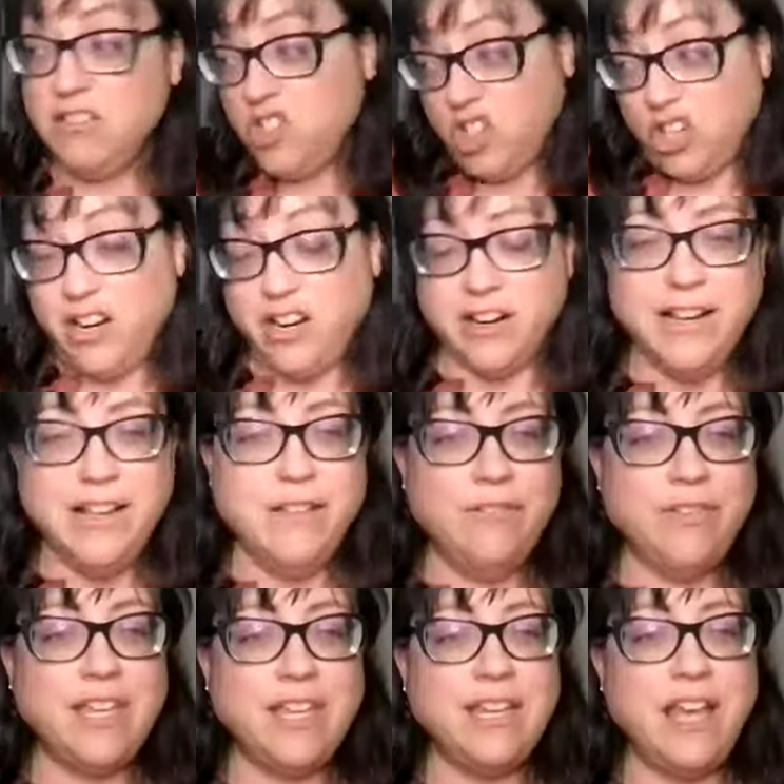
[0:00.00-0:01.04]
Sure, if
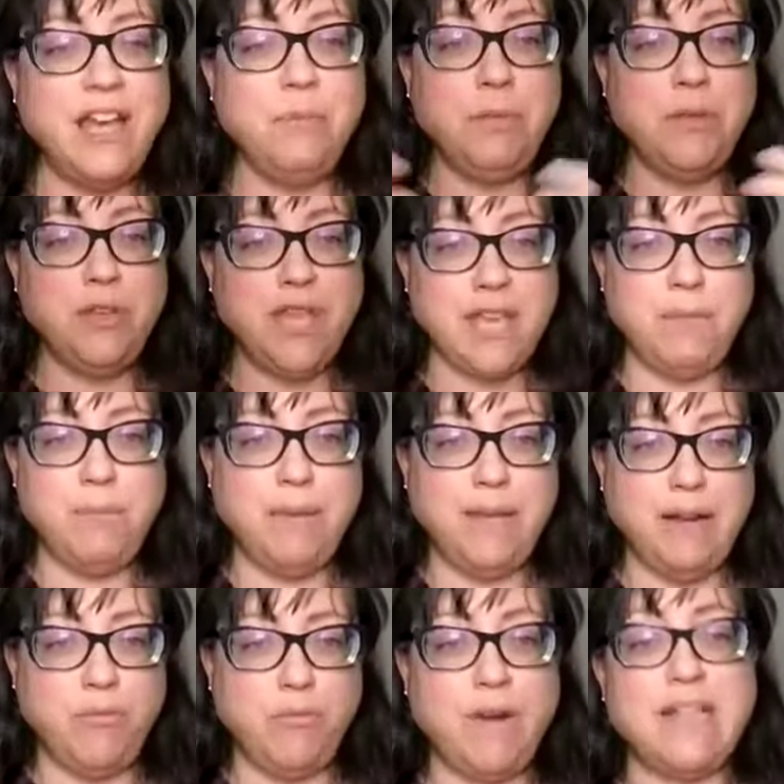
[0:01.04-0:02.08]
it can help you get a
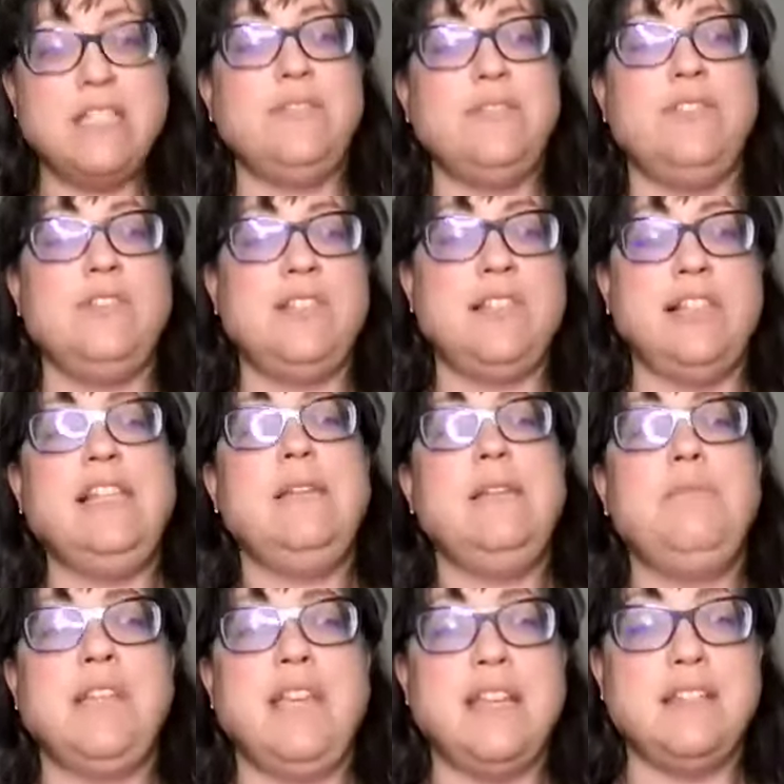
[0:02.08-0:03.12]
bit restful sleep
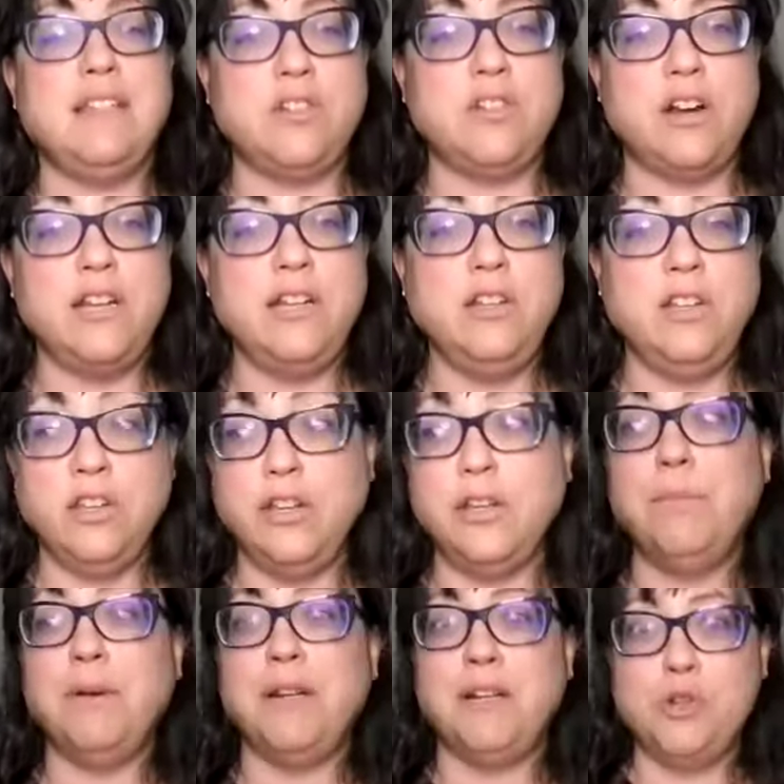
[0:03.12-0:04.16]
to get started,
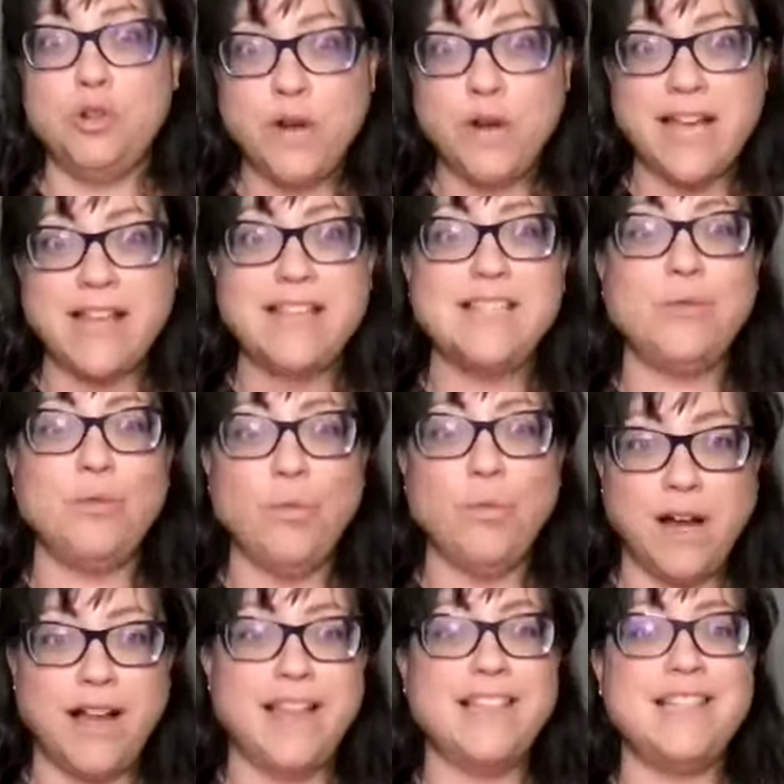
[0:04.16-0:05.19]
good, but address
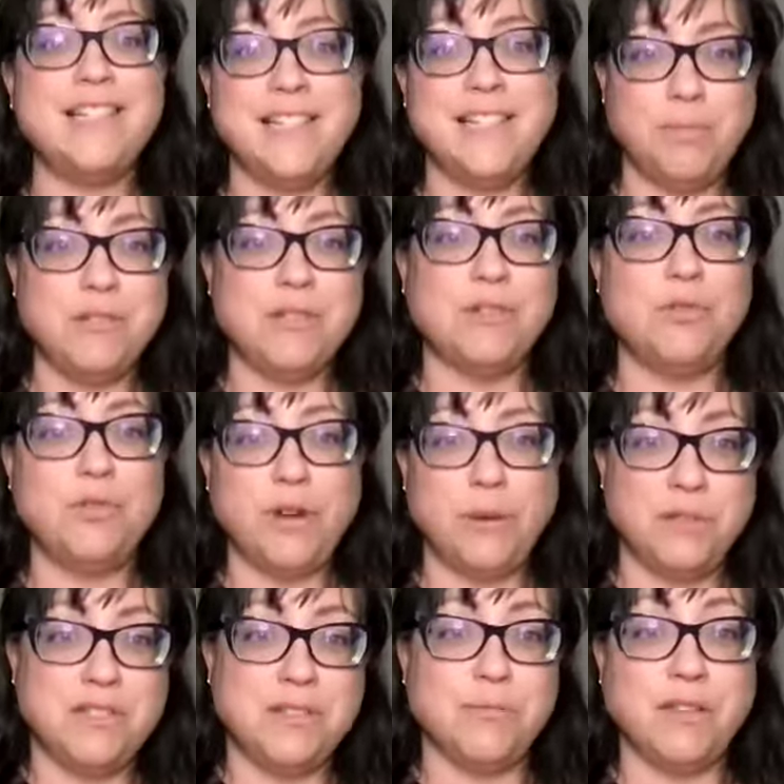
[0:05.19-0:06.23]
why sleep is so
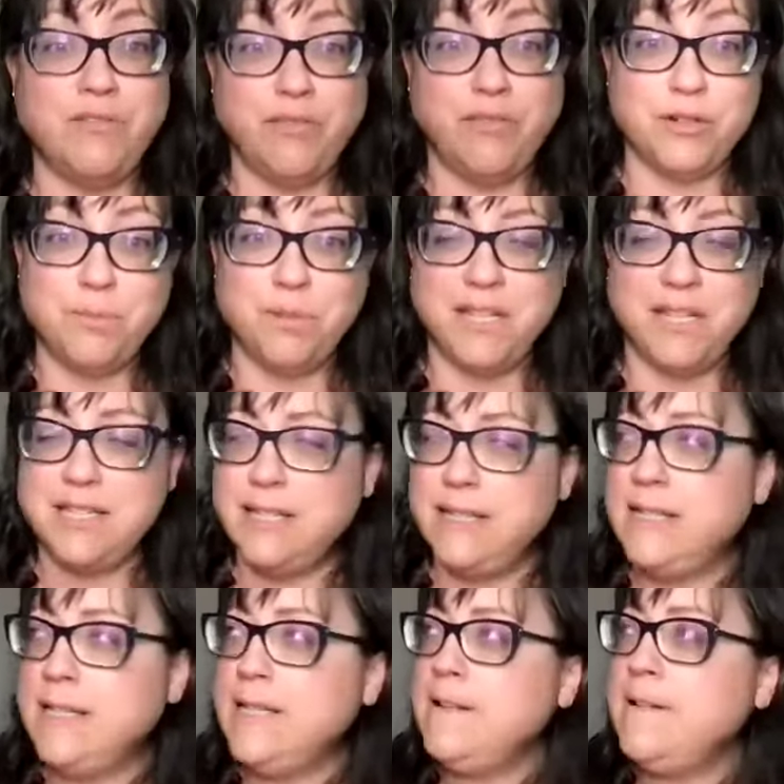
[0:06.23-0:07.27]
troublesome in the first place.
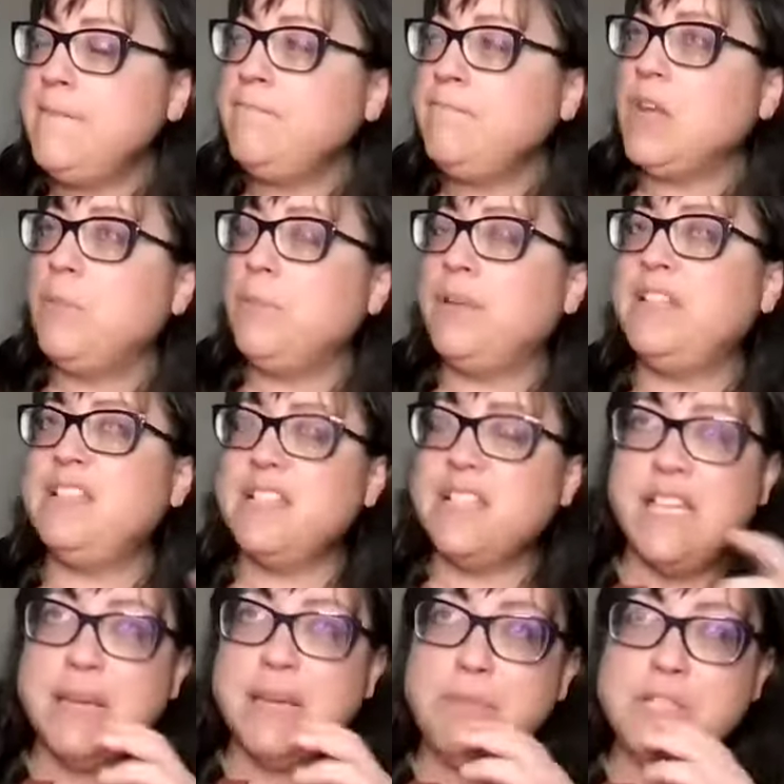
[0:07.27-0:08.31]
But
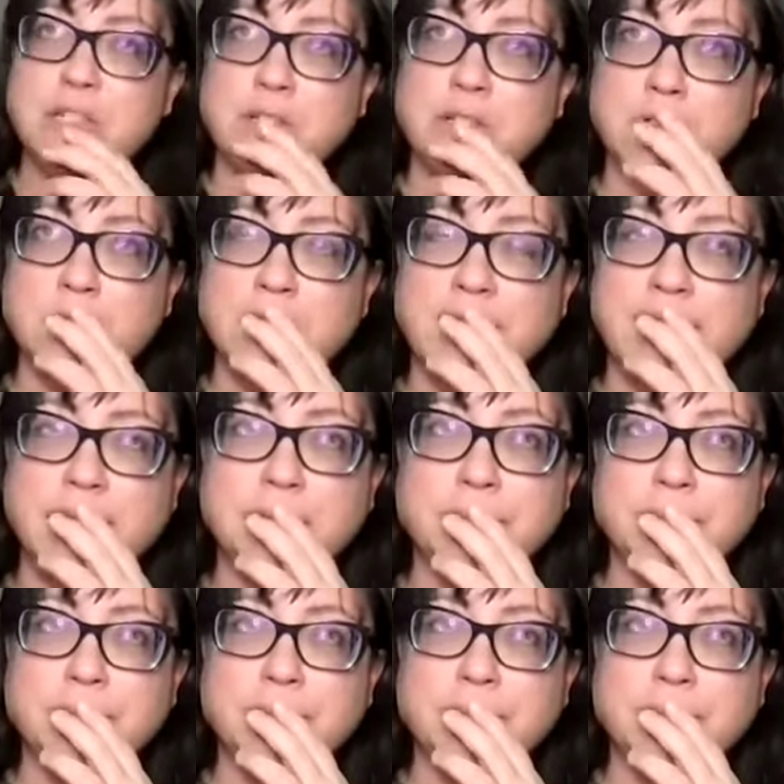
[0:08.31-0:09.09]
sleep too, like